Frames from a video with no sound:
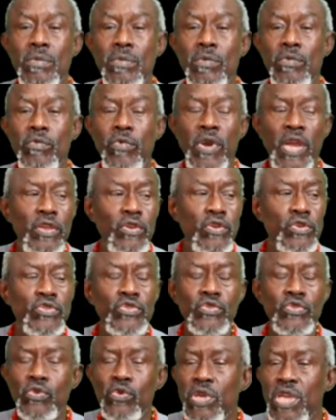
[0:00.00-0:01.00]
radio
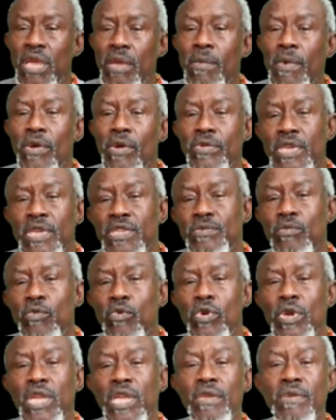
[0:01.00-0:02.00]
show came out this
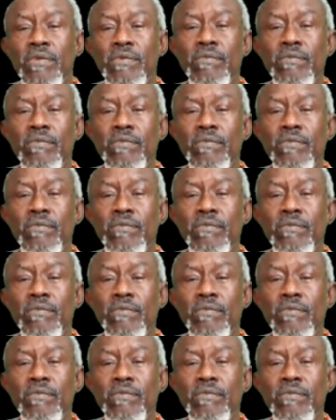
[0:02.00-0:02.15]
morning,